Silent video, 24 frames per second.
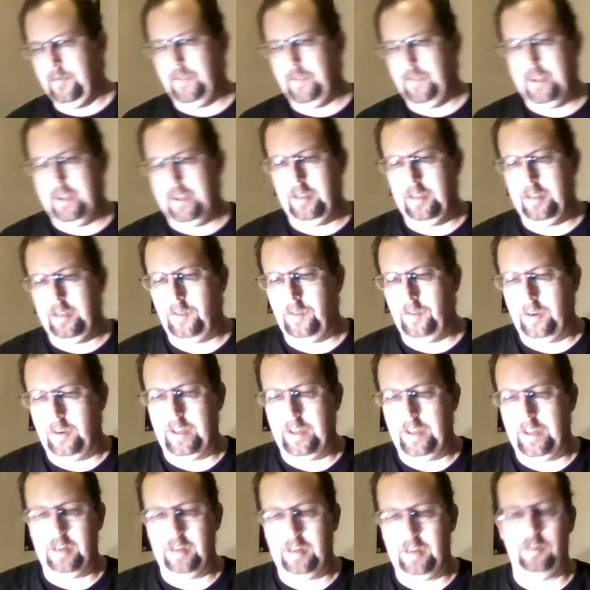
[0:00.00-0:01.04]
And then
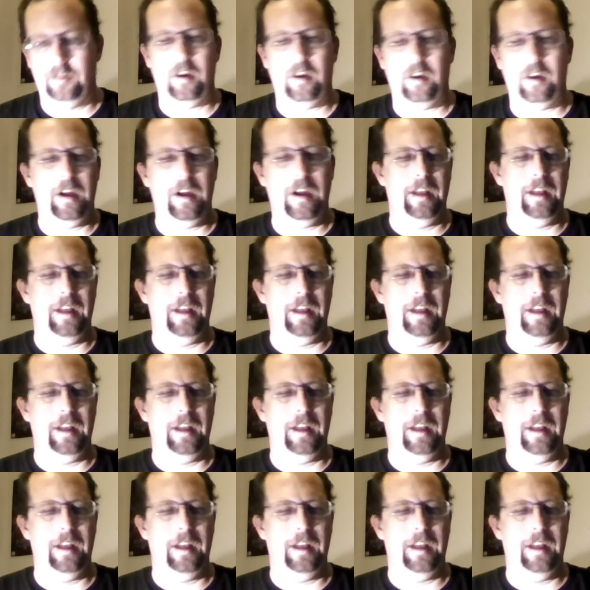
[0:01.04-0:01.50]
here is her leg